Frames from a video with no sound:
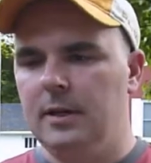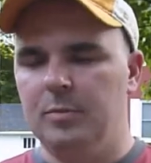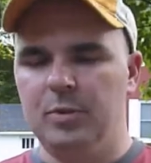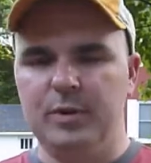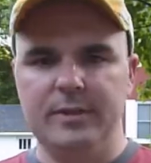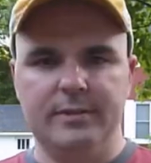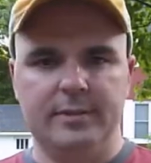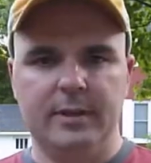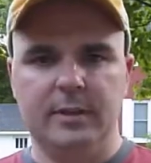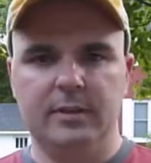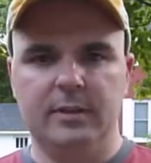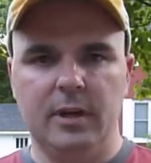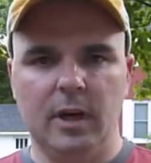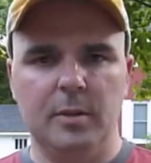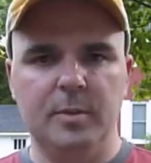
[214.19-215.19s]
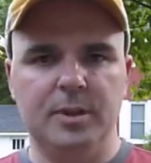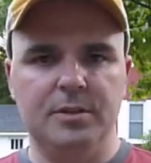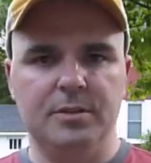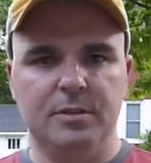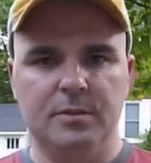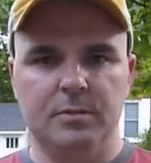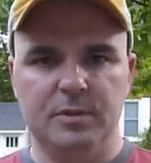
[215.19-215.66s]
Pre-stale garbage,
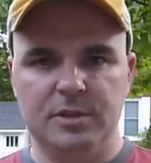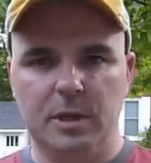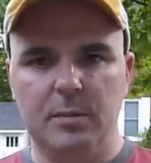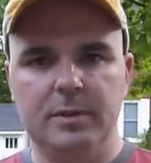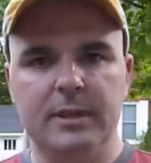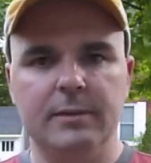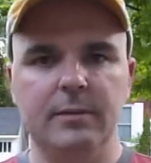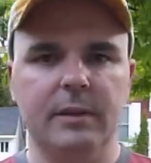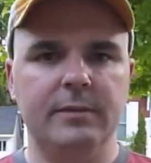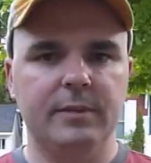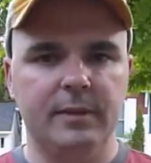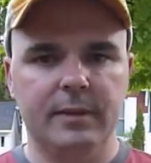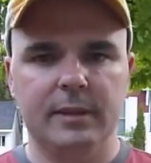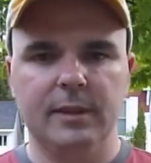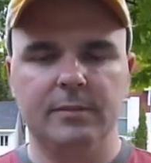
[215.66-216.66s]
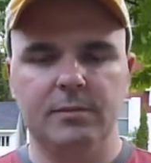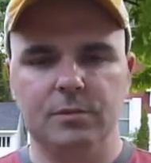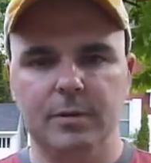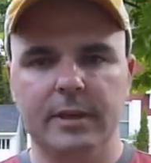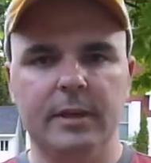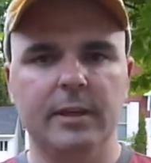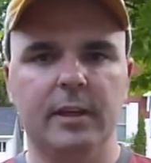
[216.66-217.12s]
which I would never even think of
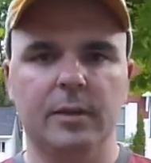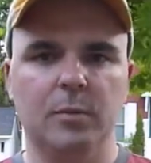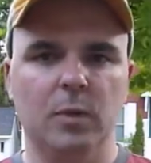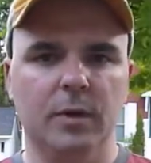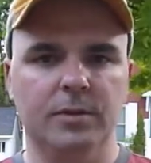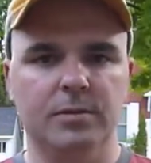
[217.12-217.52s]
drinking anymore.